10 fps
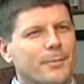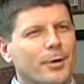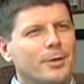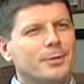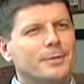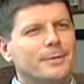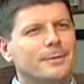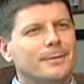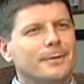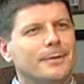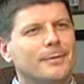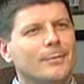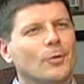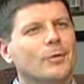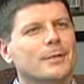impression,
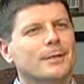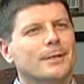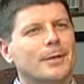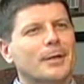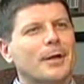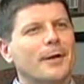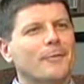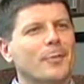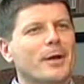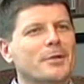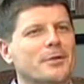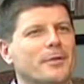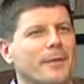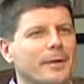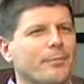more as a confirmation
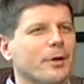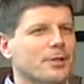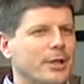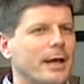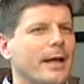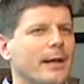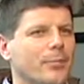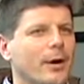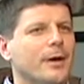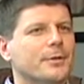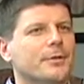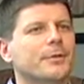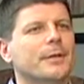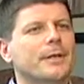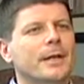of the impression I had prior
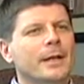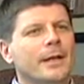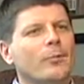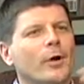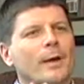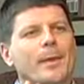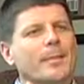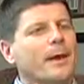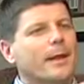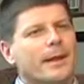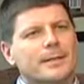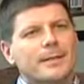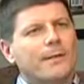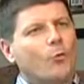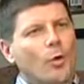to. And what I mean by that is
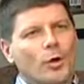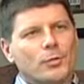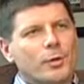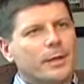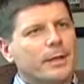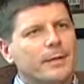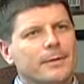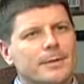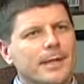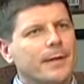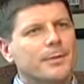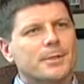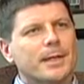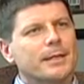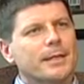I've worked with the San
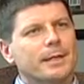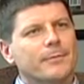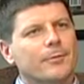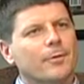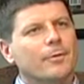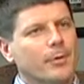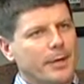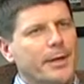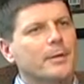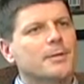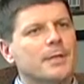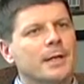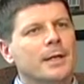Jose team for years